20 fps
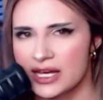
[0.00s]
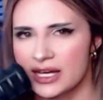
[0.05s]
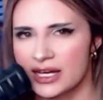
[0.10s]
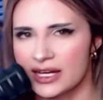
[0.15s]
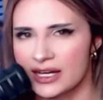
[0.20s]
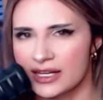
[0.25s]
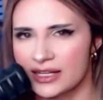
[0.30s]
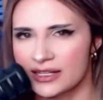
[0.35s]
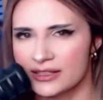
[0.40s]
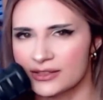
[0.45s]

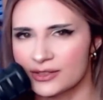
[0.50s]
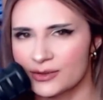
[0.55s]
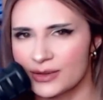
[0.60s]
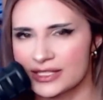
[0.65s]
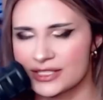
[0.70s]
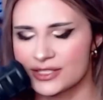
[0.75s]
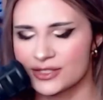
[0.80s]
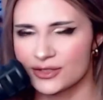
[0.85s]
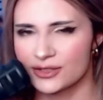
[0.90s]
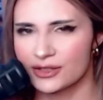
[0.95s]
The
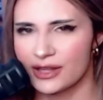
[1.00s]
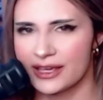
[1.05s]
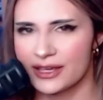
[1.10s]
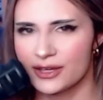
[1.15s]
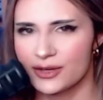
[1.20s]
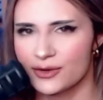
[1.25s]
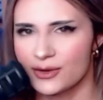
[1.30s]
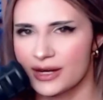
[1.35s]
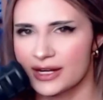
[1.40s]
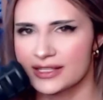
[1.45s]
rest are like
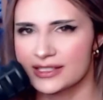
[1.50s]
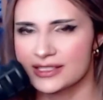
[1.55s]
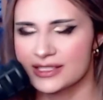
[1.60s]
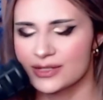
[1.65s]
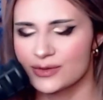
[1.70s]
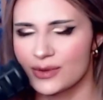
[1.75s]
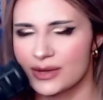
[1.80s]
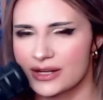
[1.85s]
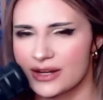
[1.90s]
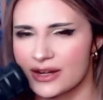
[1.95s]
credits
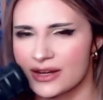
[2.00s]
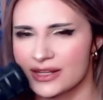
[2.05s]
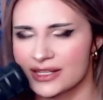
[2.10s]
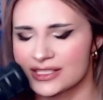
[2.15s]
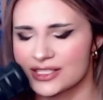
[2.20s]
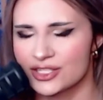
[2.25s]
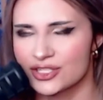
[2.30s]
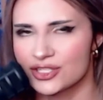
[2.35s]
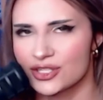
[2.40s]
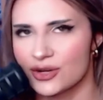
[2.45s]
and whatnot,
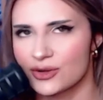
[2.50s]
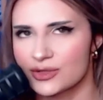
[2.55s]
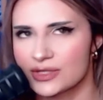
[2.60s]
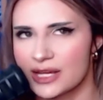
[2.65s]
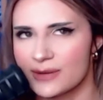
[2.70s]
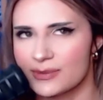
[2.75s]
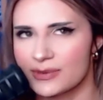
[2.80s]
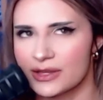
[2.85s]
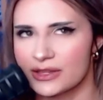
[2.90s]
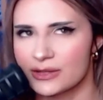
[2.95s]
because it shows
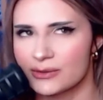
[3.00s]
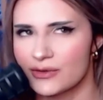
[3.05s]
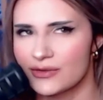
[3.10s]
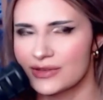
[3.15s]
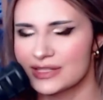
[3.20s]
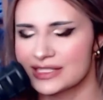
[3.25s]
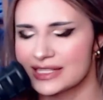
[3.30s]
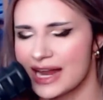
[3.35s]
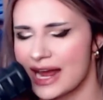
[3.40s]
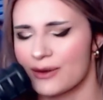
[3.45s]
up that the
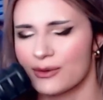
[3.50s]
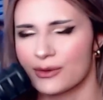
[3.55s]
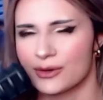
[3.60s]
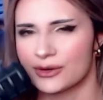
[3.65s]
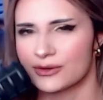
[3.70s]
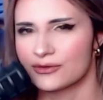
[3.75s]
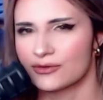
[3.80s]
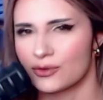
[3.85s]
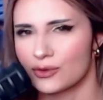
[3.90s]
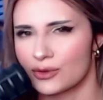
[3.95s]
movie's an hour
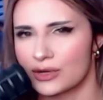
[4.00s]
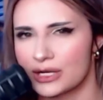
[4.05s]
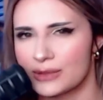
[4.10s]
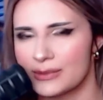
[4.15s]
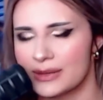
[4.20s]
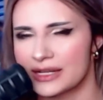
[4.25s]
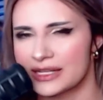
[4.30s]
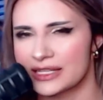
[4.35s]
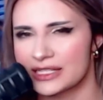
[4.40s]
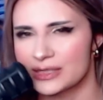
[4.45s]
and 40
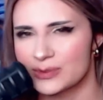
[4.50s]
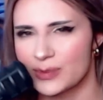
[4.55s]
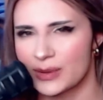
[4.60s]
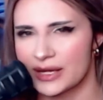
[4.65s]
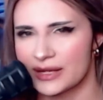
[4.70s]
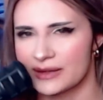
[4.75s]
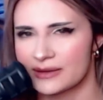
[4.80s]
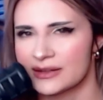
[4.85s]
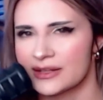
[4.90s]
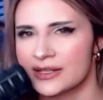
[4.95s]
minutes,
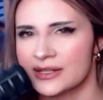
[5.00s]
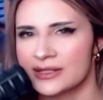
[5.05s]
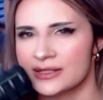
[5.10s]
but